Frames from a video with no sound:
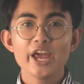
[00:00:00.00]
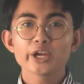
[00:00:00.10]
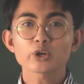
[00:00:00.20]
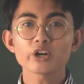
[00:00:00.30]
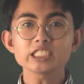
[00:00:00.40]

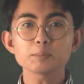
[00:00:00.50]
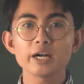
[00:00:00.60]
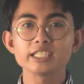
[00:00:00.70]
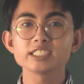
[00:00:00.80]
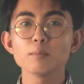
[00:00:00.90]
CRISPR
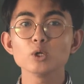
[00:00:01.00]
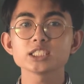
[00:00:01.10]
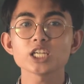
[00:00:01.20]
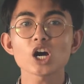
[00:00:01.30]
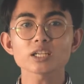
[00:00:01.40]
is the most
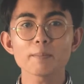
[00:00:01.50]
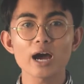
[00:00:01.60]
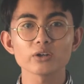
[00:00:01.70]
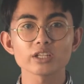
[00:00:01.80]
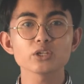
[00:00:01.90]
talked
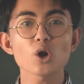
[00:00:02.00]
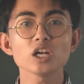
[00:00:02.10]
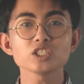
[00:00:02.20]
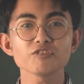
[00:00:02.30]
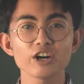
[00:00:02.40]
about and
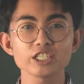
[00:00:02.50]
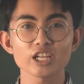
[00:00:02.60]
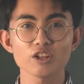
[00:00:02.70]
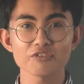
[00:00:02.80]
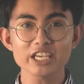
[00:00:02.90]

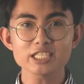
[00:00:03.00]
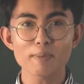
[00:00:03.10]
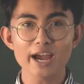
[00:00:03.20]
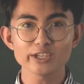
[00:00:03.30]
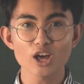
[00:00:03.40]
controversial of these
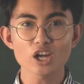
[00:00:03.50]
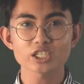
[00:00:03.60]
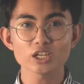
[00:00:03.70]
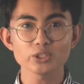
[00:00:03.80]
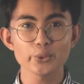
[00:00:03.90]

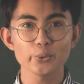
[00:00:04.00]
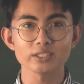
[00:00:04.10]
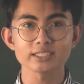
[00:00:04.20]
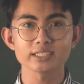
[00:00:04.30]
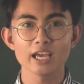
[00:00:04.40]
biological
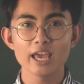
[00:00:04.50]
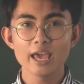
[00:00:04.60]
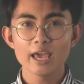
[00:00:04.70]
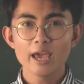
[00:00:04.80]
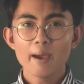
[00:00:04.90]
tools.
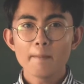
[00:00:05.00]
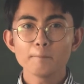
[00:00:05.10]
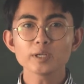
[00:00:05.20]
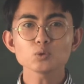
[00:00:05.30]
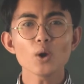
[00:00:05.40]

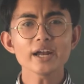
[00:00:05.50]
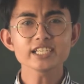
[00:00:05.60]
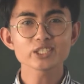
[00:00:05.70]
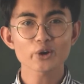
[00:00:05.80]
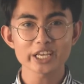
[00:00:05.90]
But what
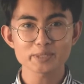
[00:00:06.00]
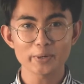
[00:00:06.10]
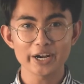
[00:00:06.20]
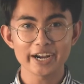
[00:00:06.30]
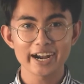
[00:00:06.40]
is
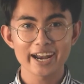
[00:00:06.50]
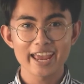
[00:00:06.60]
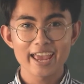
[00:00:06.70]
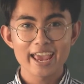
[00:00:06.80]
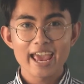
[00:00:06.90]
CRISPR?
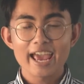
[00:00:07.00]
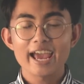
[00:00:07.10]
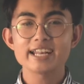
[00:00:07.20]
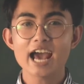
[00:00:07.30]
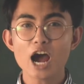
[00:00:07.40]

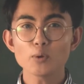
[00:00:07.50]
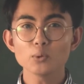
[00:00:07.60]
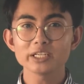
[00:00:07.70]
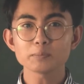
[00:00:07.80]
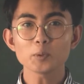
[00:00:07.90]
And how
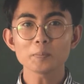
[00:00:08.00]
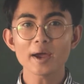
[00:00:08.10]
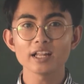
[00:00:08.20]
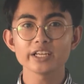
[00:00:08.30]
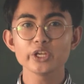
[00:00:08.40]
will it
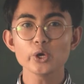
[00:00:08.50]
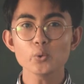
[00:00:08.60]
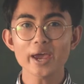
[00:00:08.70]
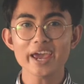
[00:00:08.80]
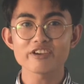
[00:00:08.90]
propel a new
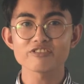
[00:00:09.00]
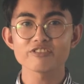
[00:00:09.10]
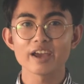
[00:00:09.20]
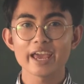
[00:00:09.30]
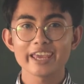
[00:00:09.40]
wave
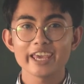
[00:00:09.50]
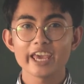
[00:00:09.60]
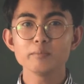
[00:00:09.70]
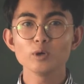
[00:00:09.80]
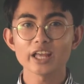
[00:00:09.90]

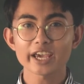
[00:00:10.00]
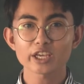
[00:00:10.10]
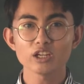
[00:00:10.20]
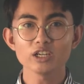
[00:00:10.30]
in molecular